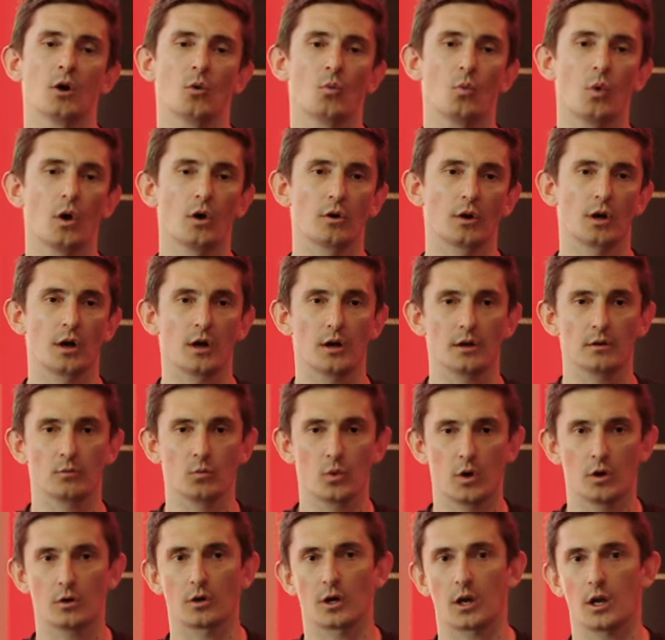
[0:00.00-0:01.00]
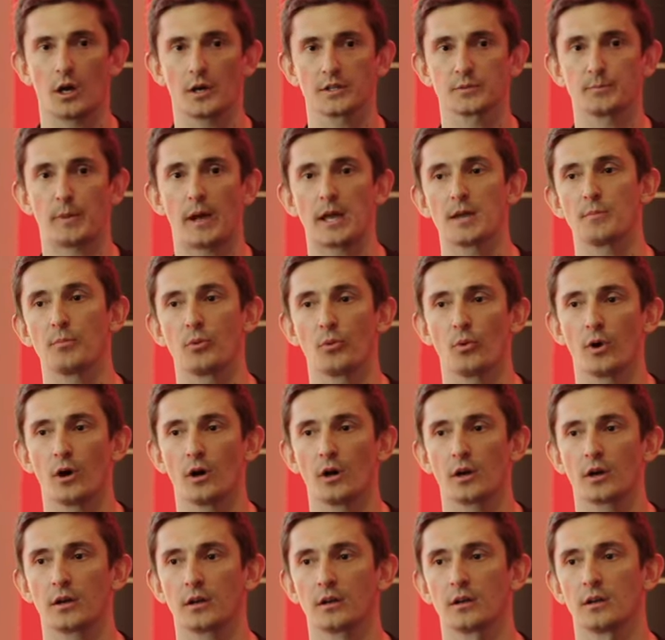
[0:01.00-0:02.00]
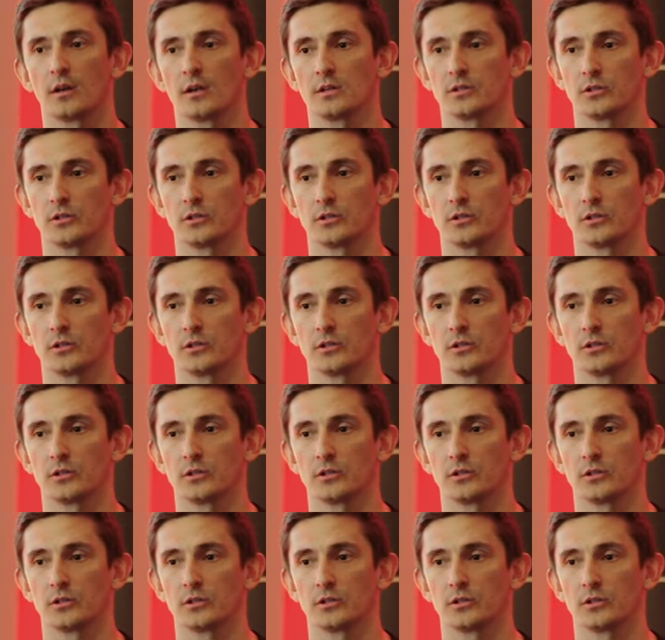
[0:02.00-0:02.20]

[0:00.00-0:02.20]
World-class paperwork,